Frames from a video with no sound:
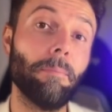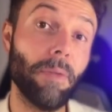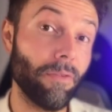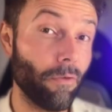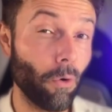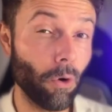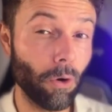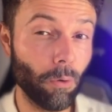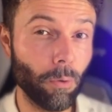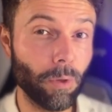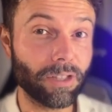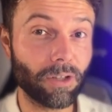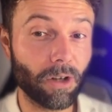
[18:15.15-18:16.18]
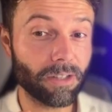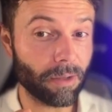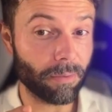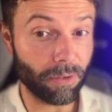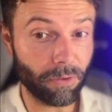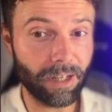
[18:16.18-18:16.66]
Before, we saw
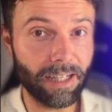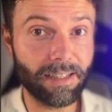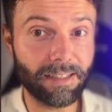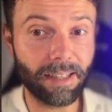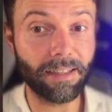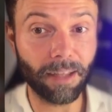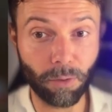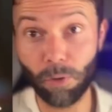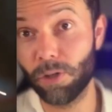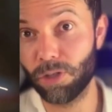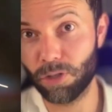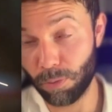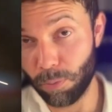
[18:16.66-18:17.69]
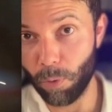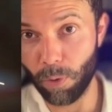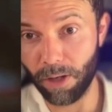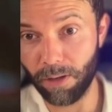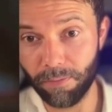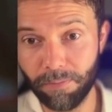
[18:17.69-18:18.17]
something realistic that works super
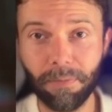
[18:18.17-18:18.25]
well.